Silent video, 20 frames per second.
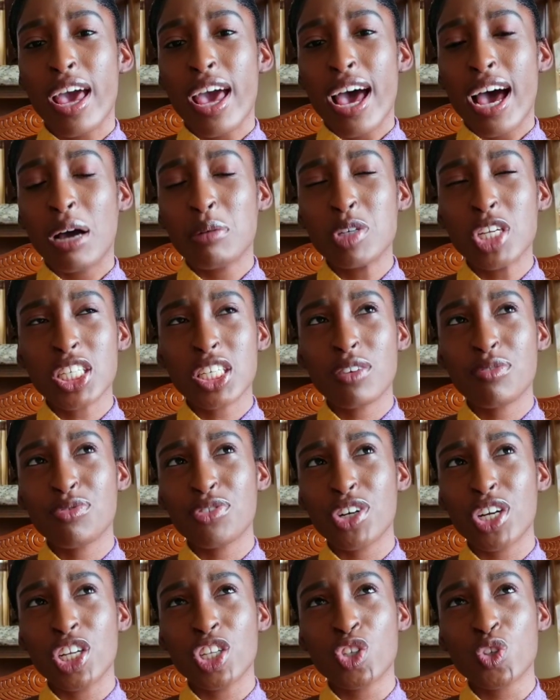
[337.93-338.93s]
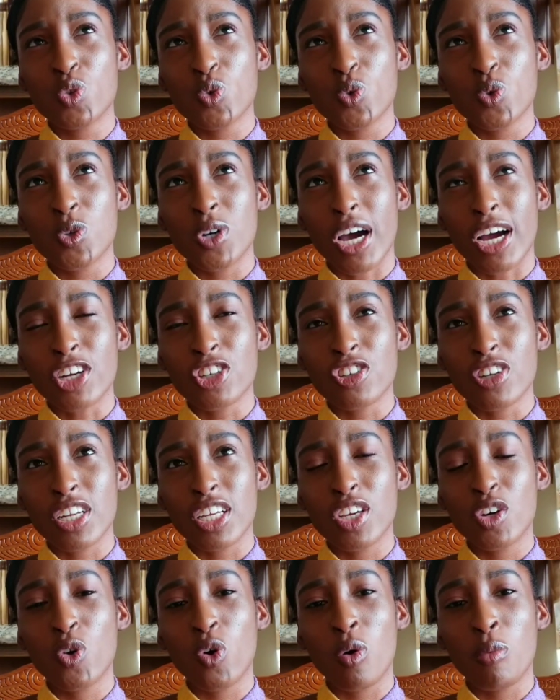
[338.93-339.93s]
I'm just afraid to
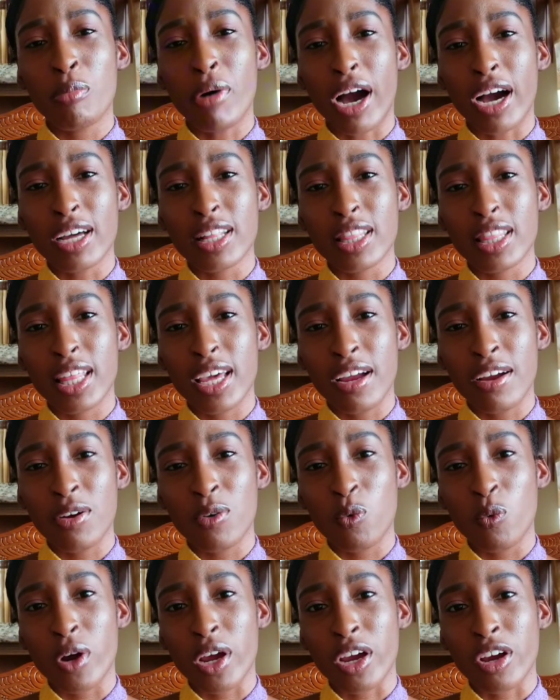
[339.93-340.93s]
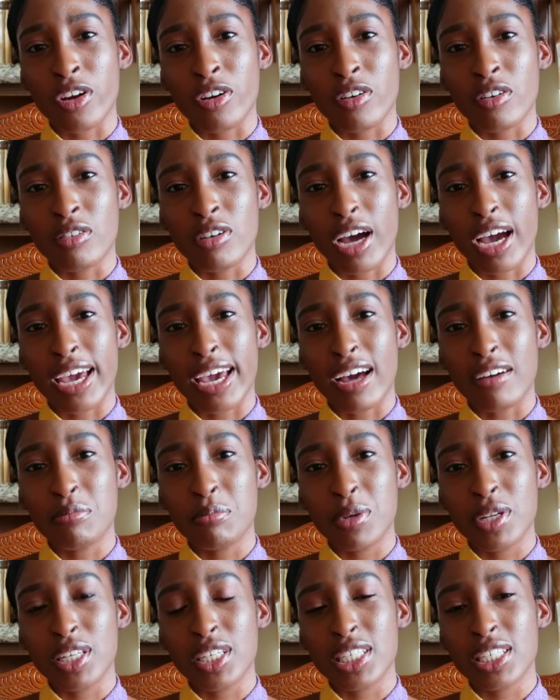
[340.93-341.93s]
actually go back there where I
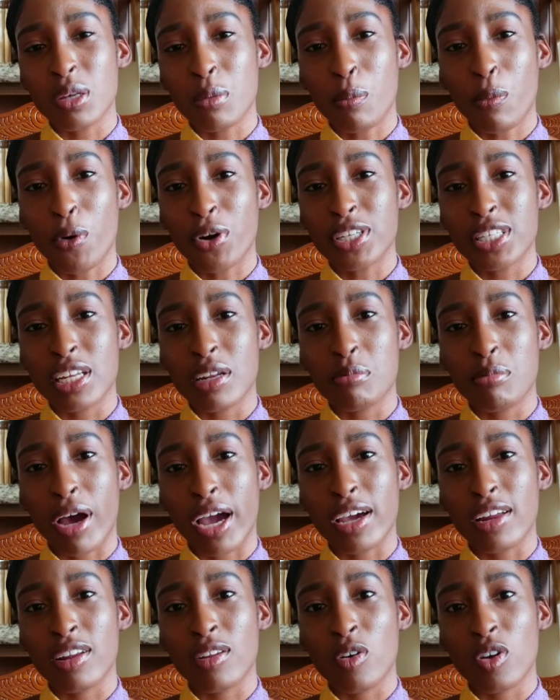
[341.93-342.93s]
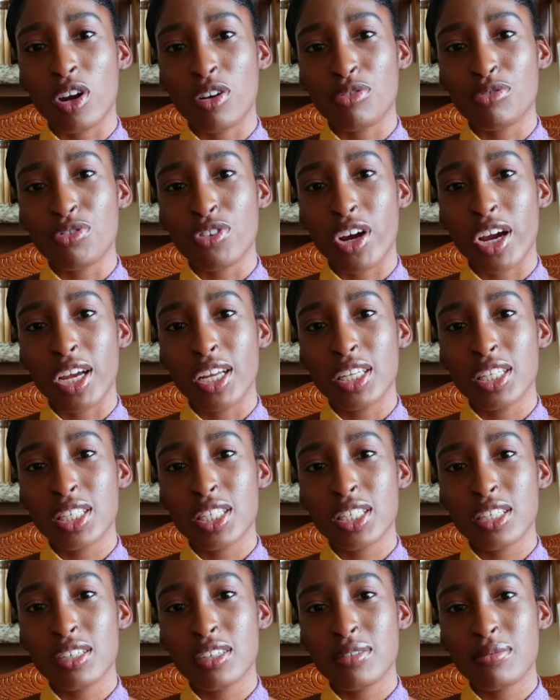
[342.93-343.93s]
have been disappointed by a lot of
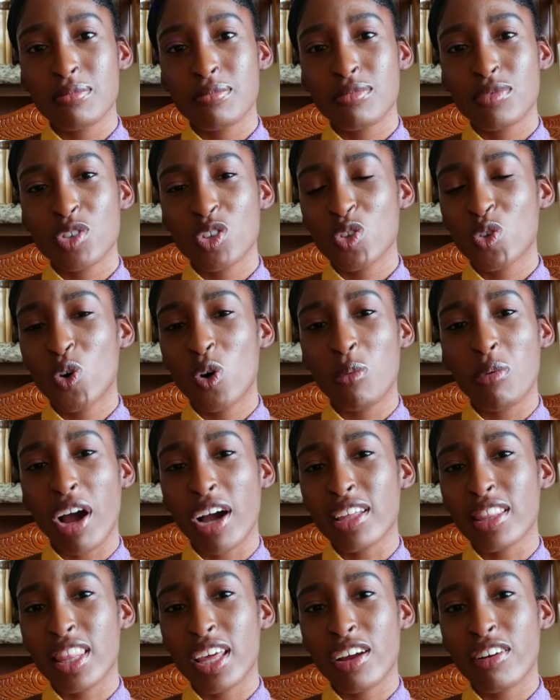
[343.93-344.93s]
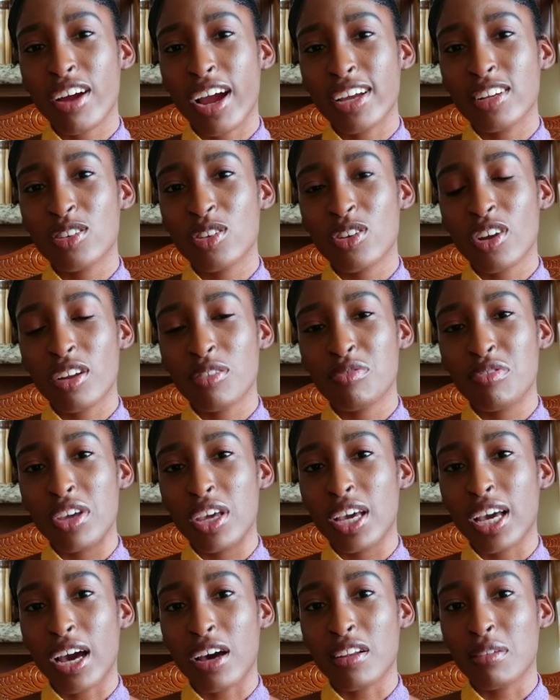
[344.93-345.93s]
friends. To go back there, I do not
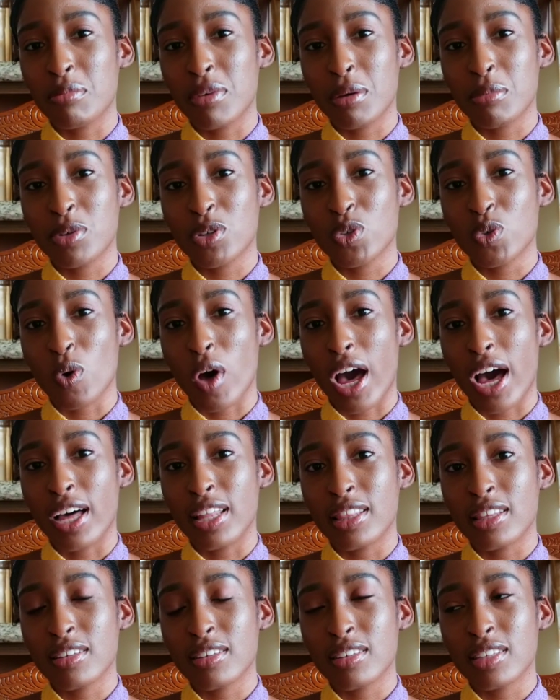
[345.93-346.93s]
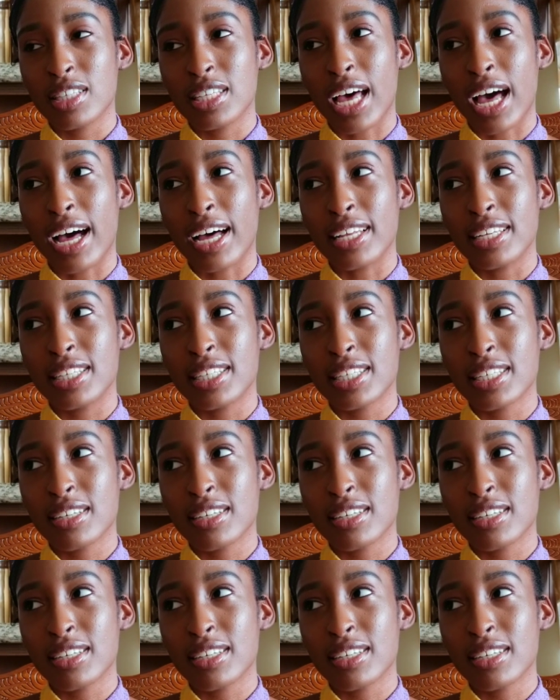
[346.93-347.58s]
think I'll be able to handle that.